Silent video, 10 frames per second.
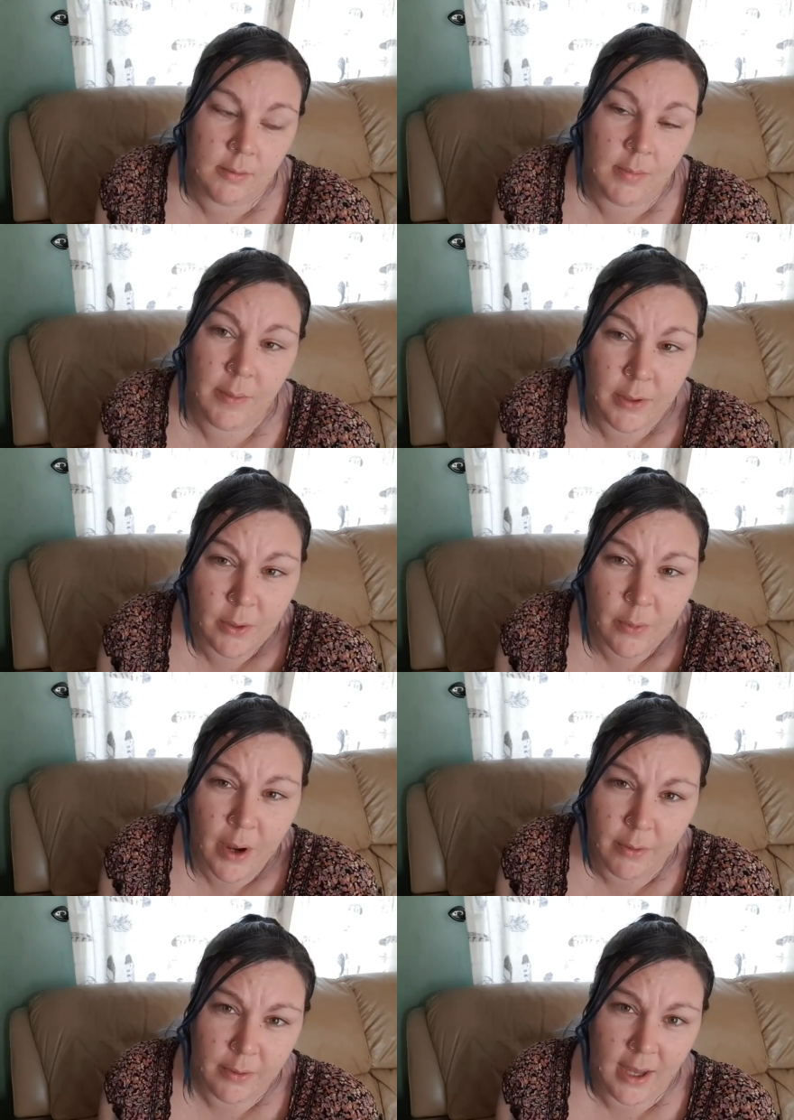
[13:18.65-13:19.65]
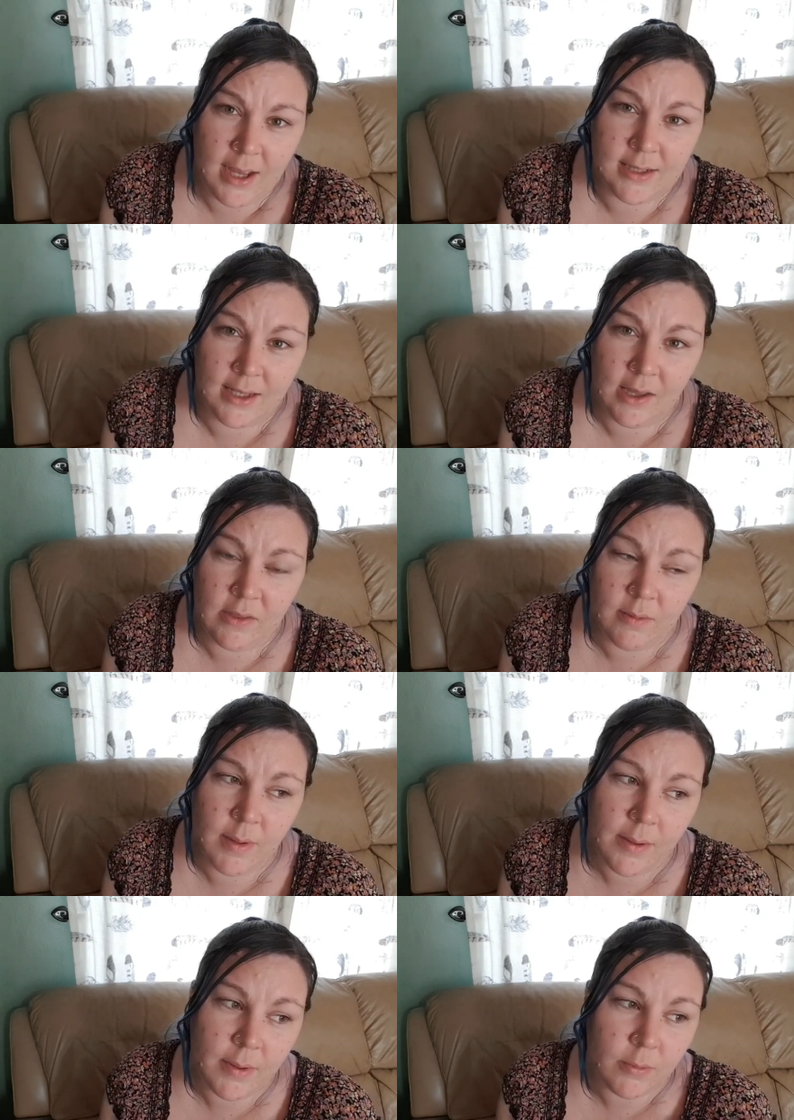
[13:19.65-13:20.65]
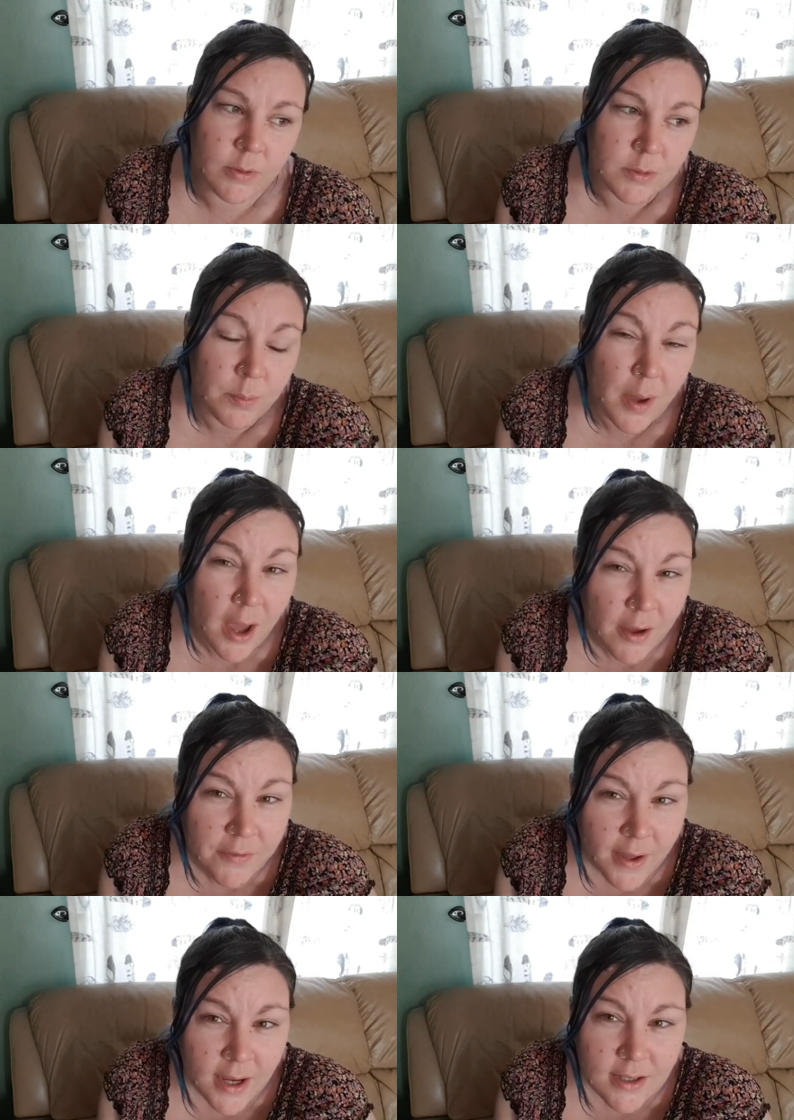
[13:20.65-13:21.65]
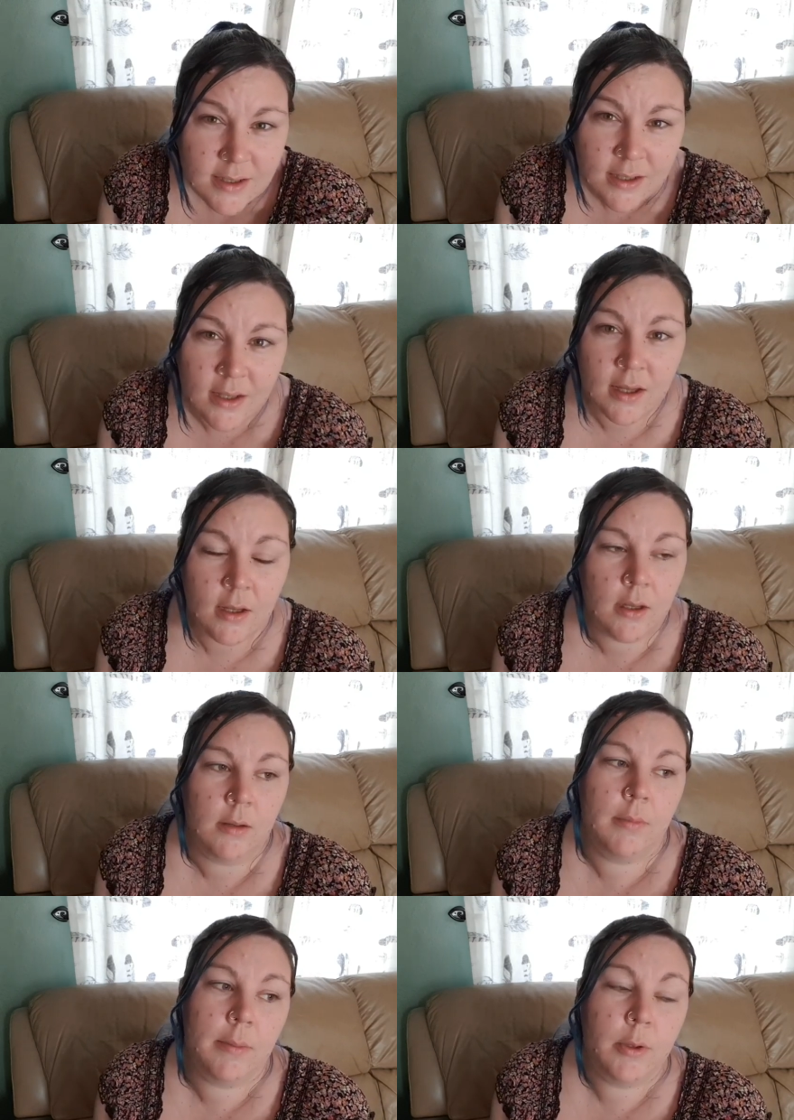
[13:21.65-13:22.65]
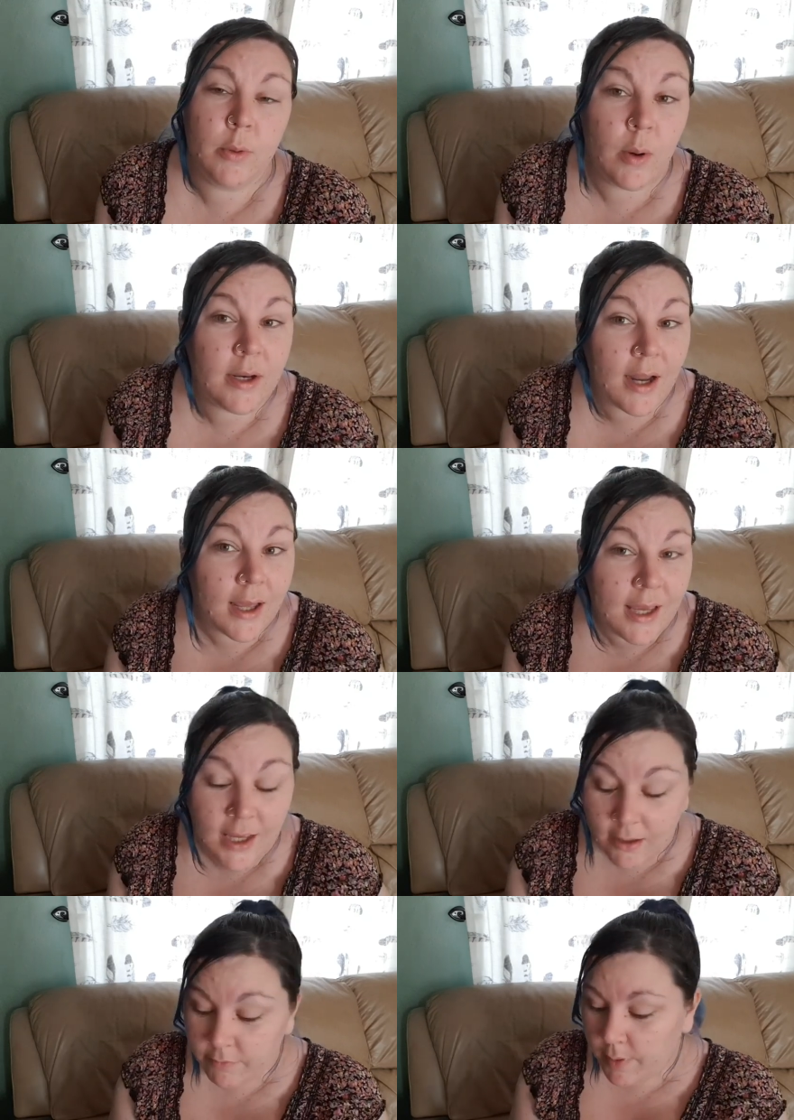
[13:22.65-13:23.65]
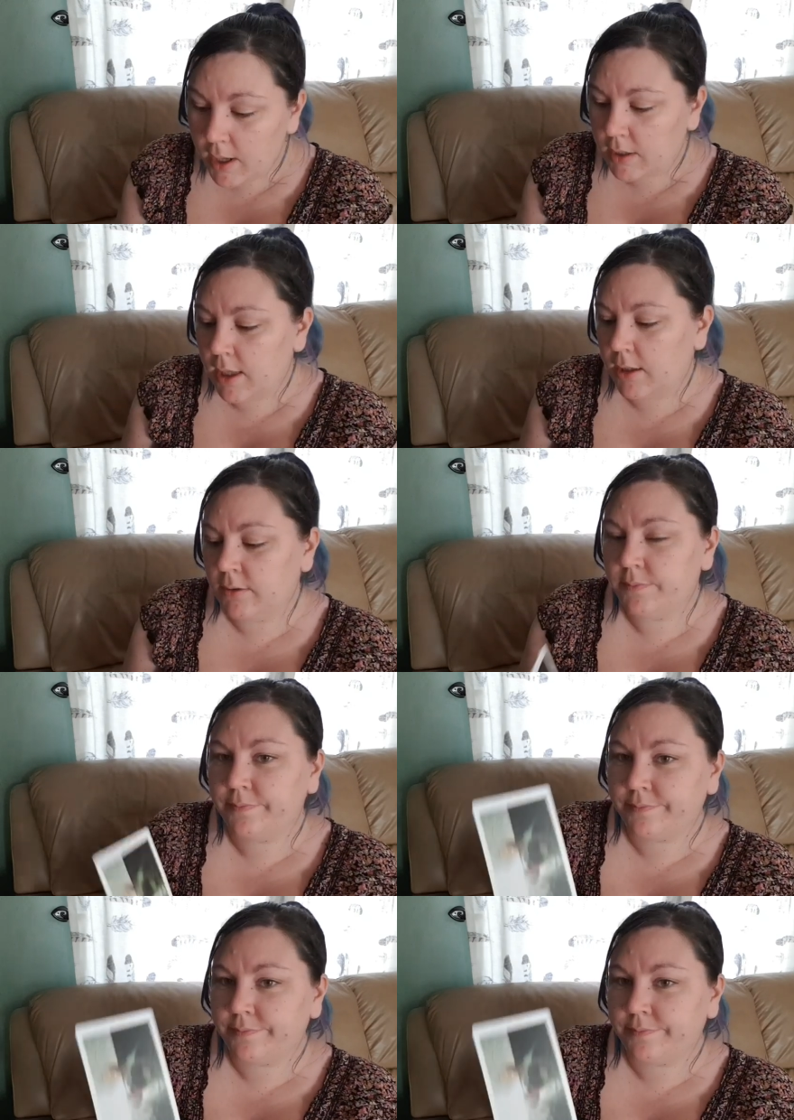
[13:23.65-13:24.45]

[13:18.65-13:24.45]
Maybe you were okay together. Maybe it wasn't perfect. Maybe you were quite naive back then.